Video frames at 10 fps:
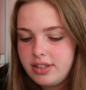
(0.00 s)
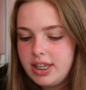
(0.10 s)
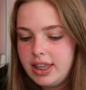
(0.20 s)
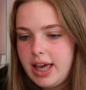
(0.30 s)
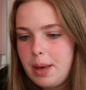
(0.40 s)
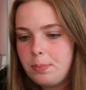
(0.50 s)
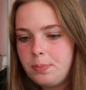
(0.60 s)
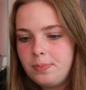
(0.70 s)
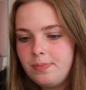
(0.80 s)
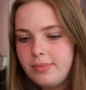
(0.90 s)
to
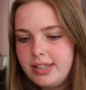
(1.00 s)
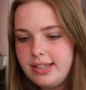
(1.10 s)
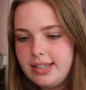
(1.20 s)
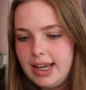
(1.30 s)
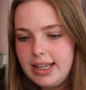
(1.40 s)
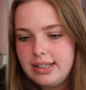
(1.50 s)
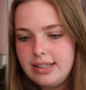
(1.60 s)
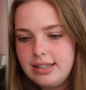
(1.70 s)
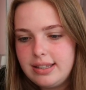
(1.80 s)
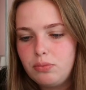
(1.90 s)
them
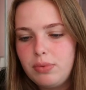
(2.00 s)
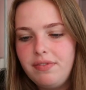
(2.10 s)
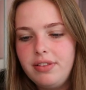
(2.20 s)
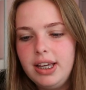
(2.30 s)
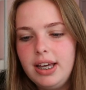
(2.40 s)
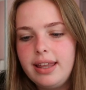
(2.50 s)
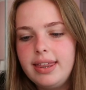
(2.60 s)
since roughly, I